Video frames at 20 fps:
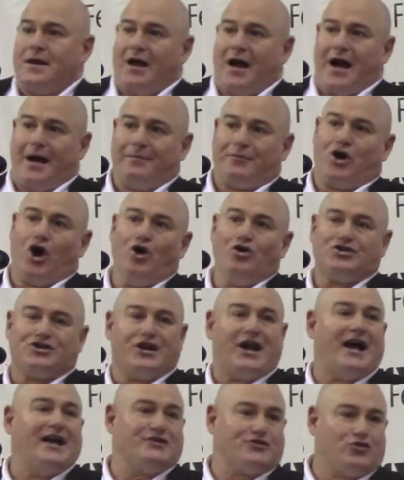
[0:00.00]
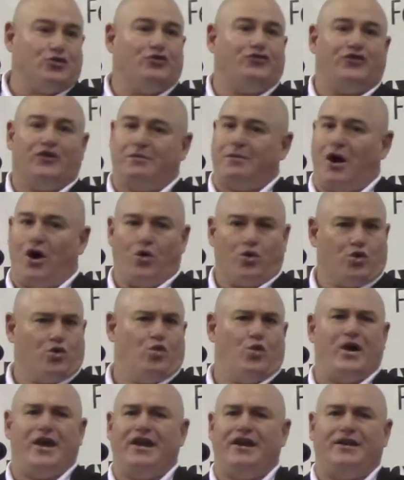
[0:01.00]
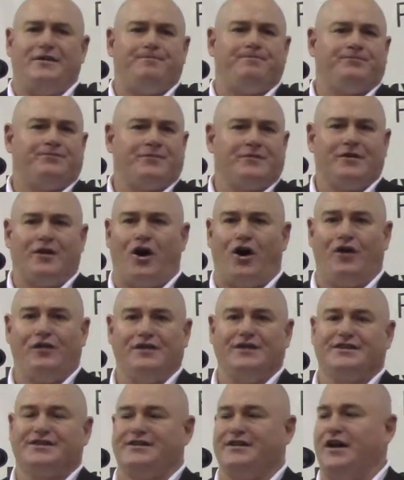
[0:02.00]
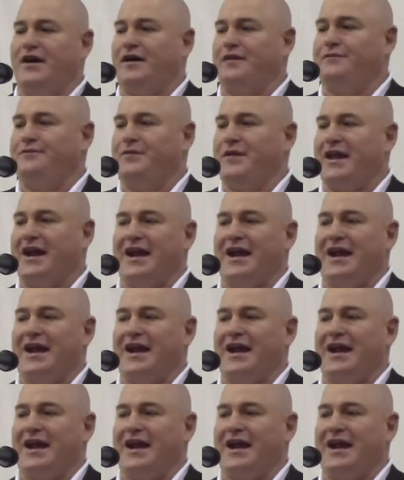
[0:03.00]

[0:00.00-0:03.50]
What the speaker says: I'm coaching high school football. We're winning, all this stuff.